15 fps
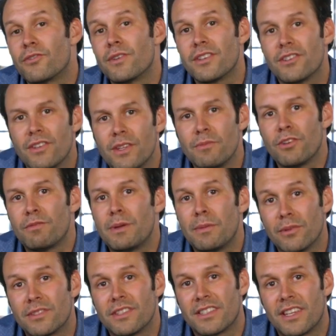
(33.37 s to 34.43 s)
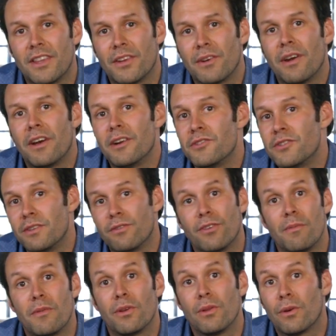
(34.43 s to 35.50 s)
Traditionally, most people just get their energy
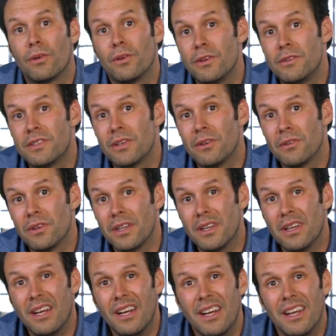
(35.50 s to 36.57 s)
from their local utility.